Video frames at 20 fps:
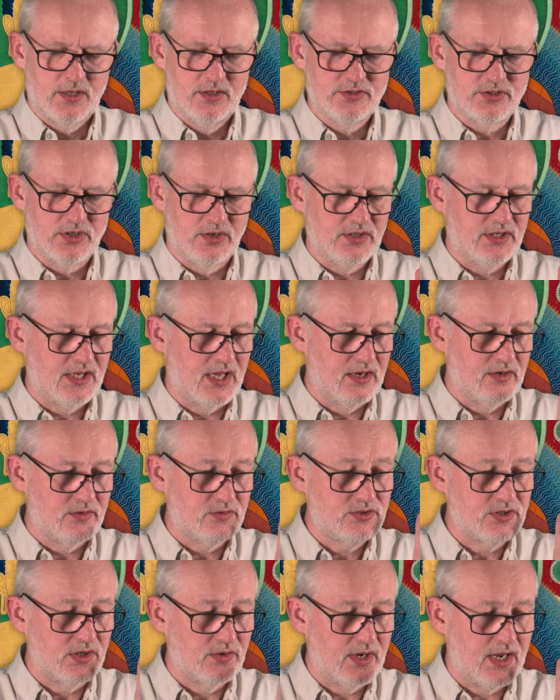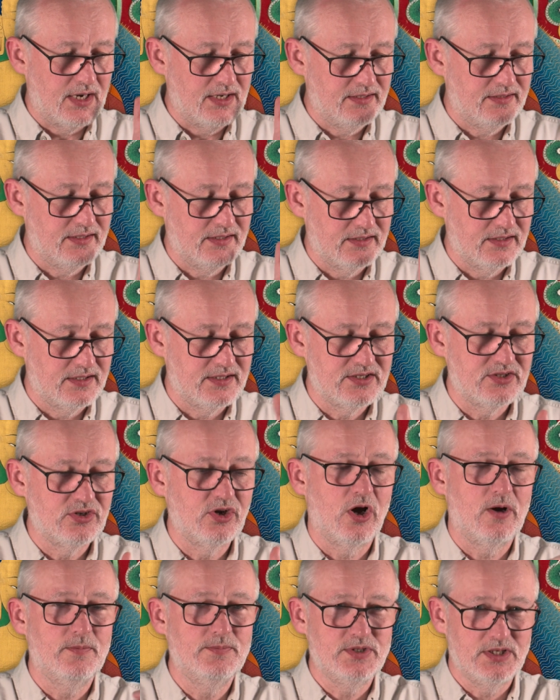so anything that is an
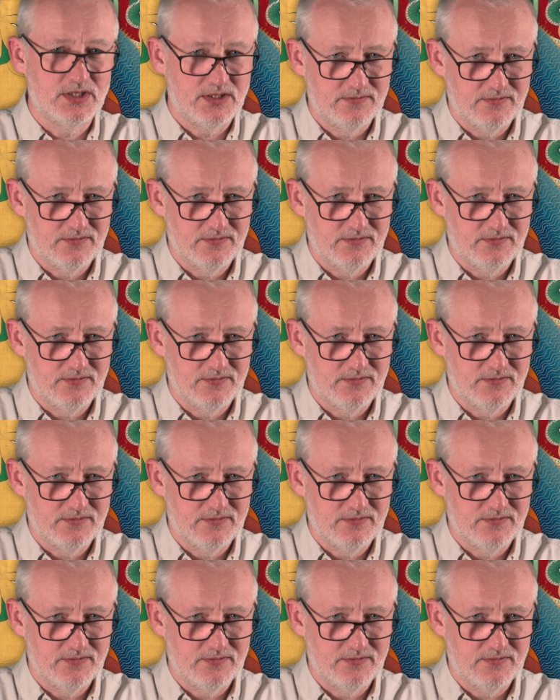object